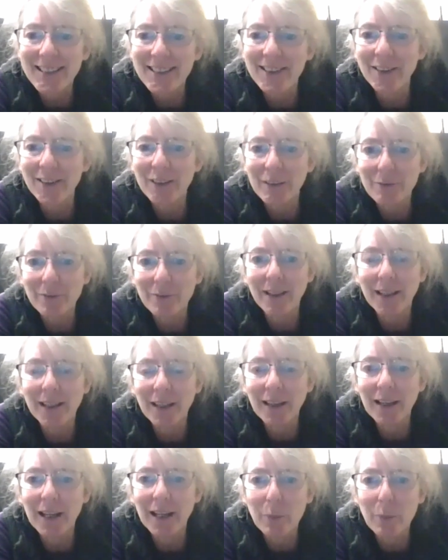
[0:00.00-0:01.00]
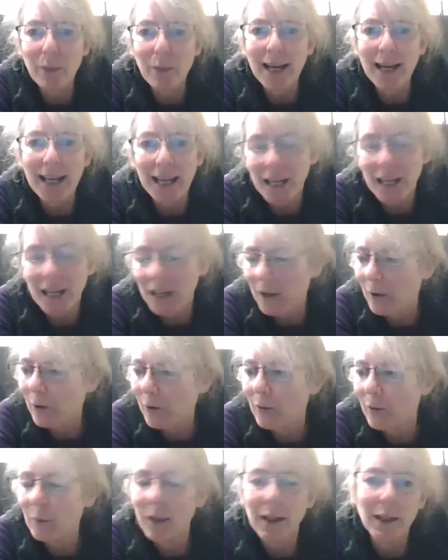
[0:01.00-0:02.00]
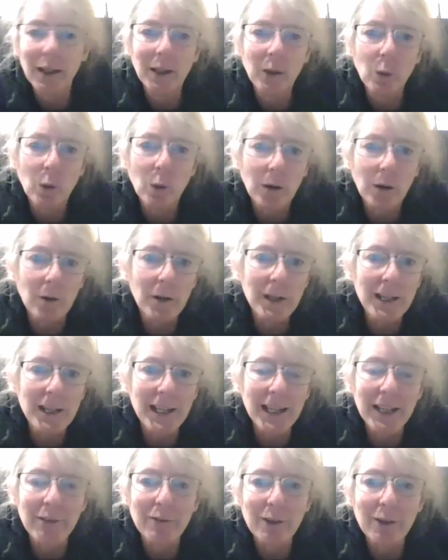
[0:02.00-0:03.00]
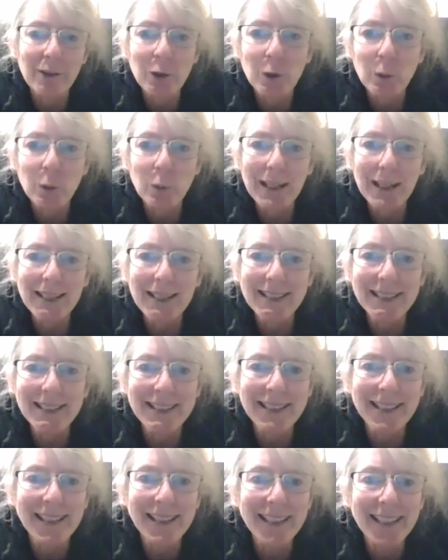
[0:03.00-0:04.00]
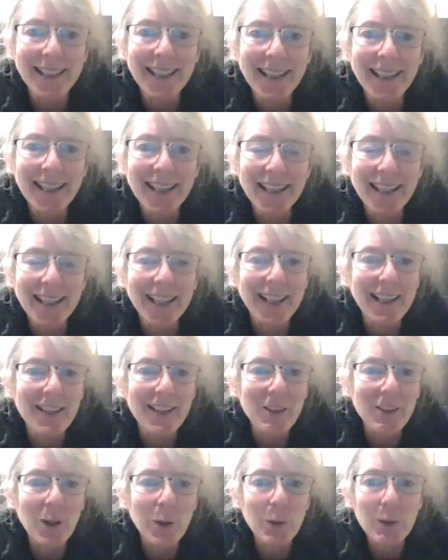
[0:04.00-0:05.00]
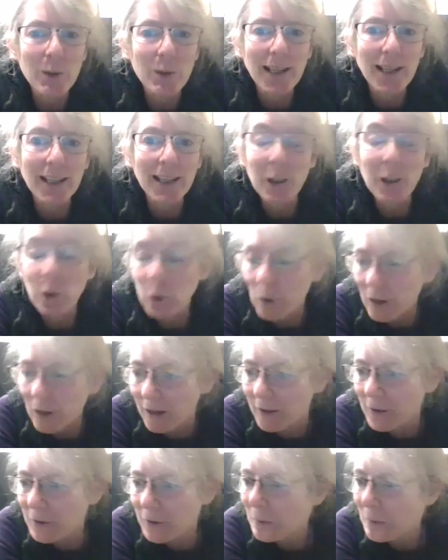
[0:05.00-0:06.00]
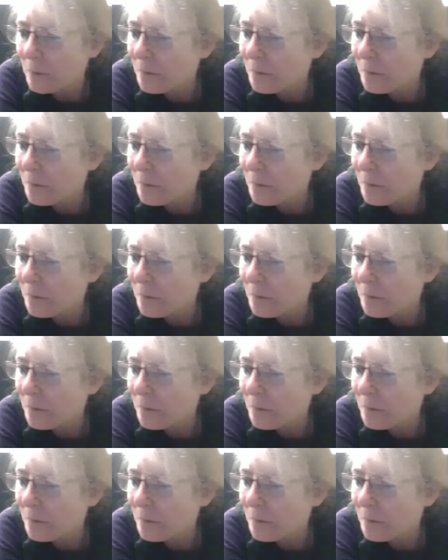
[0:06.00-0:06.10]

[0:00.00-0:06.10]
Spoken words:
So I'm finally back here in quarantine for 2 weeks in this hotel in Auckland.